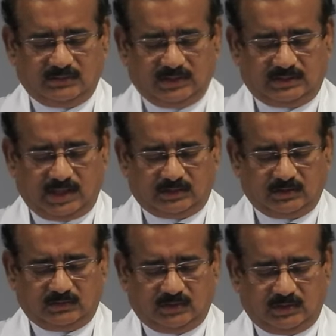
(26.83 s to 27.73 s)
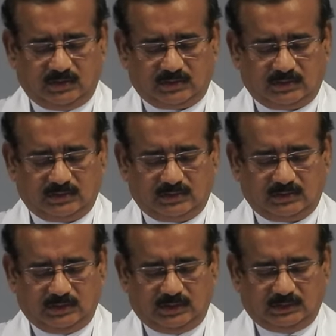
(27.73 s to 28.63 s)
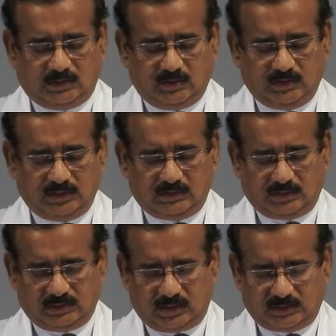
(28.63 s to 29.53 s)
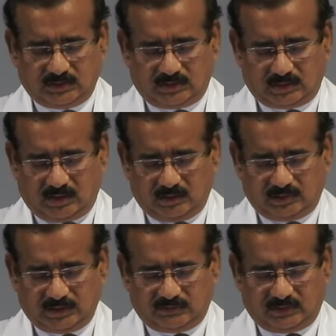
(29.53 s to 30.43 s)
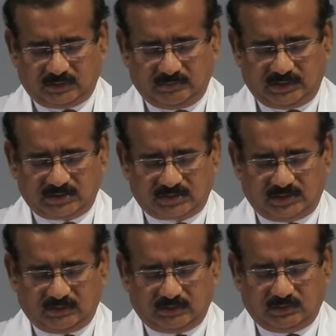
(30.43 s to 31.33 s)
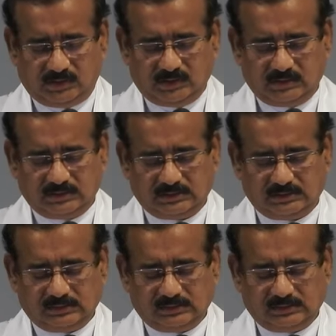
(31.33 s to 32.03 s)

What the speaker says: Father, we thank you for the holy hour that you are ordained for the ministry of the world.